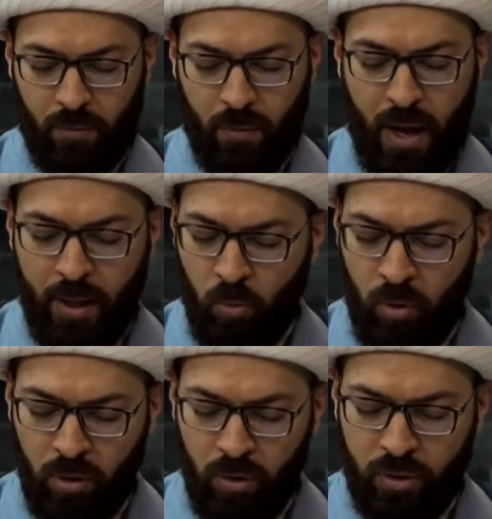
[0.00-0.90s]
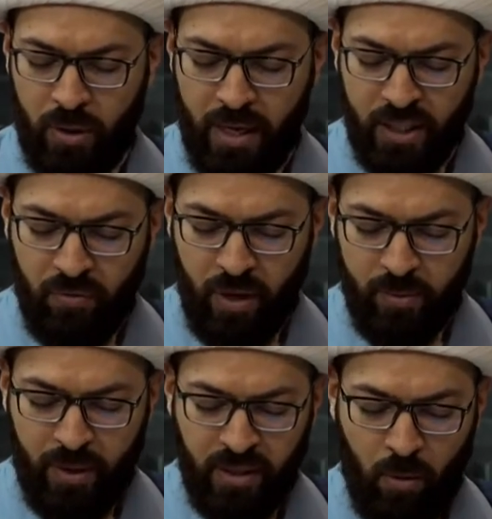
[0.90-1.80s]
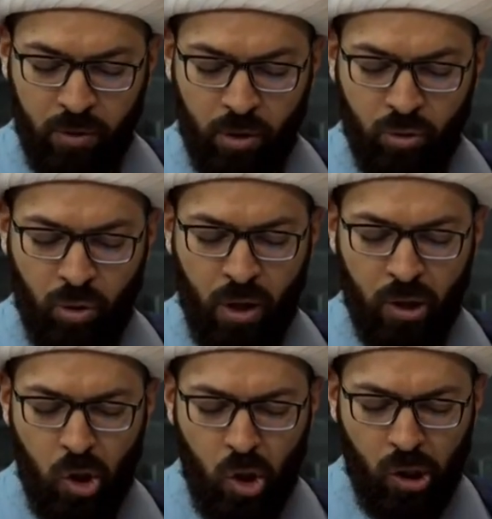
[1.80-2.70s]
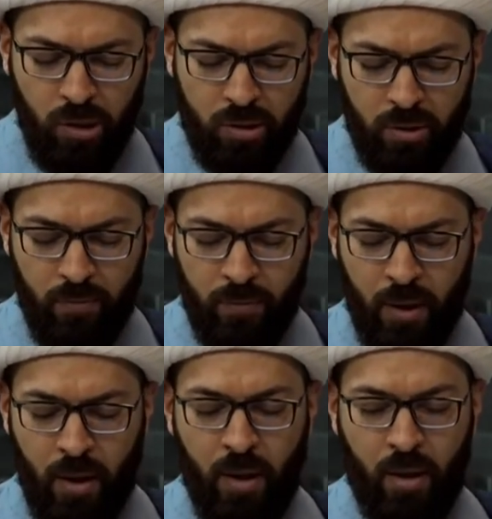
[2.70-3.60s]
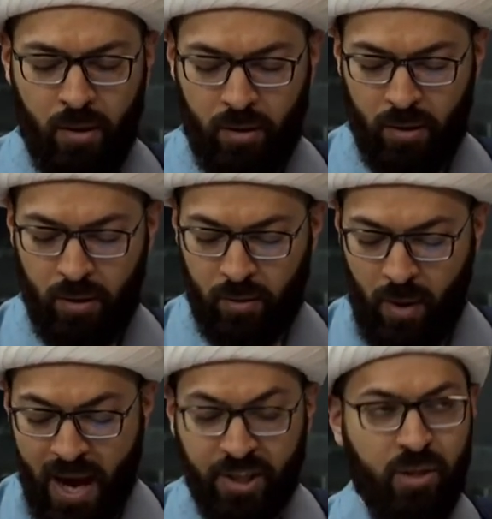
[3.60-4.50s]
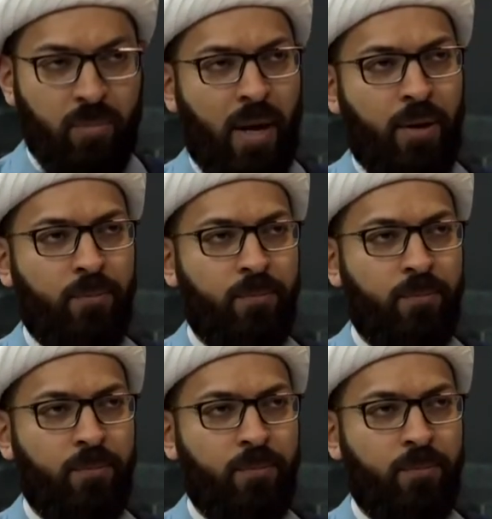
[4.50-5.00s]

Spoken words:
I don't want to go to the next phrase because I want to draw a good action plan.